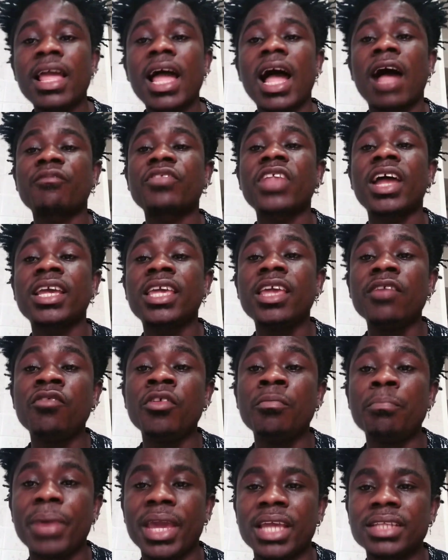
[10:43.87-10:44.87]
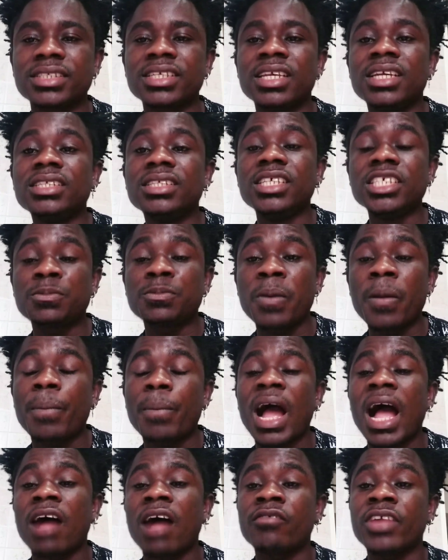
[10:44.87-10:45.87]
After giving birth, this paper
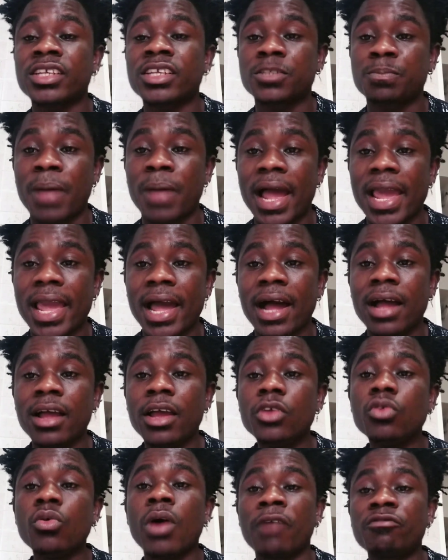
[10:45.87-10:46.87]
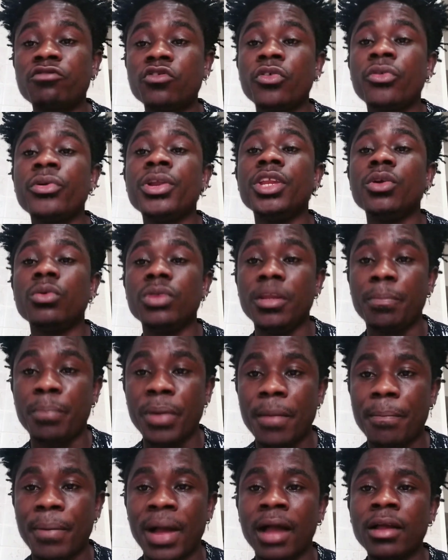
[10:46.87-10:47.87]
have expired. You have to renew the
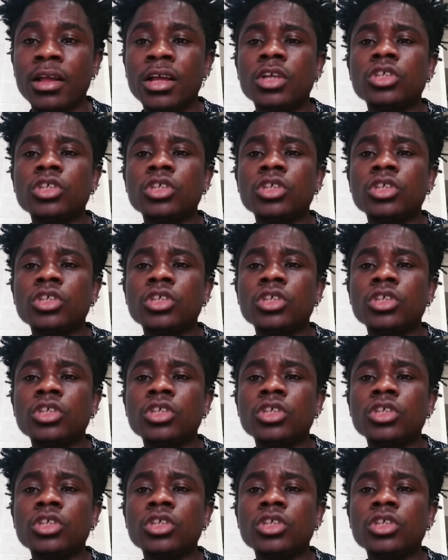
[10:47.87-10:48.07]
paper.